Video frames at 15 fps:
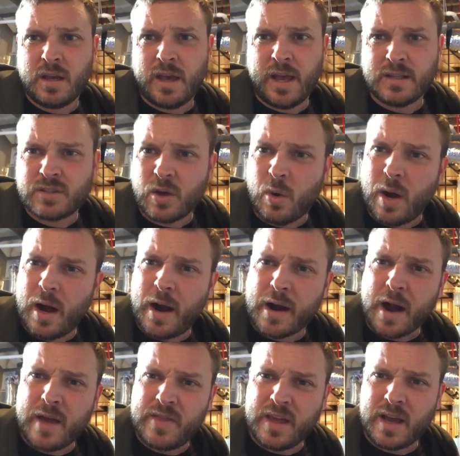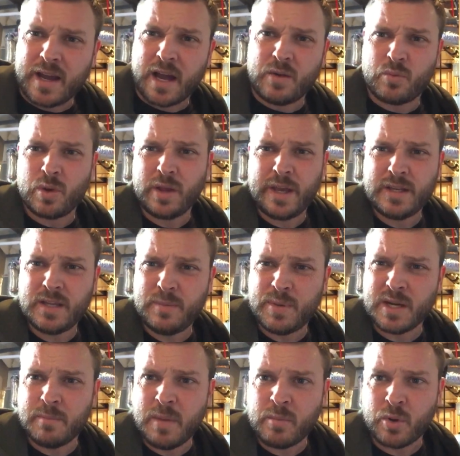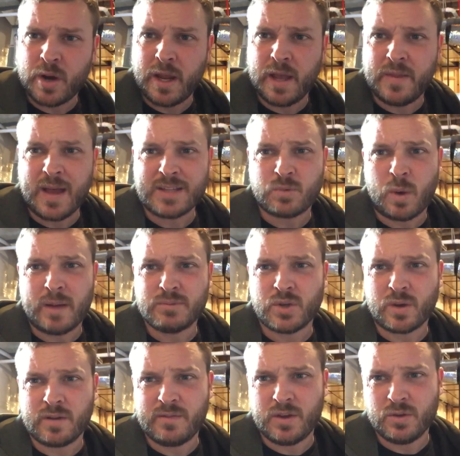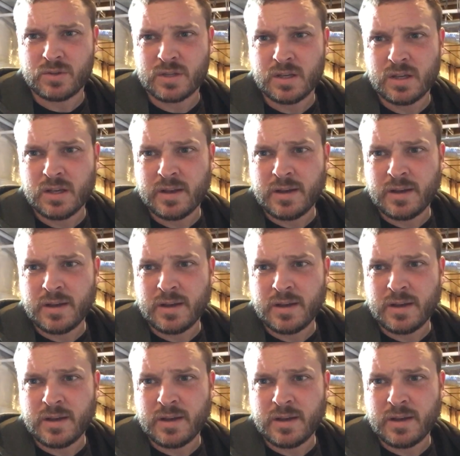And so I think I got really deep into memory, and that's why I'm so confused.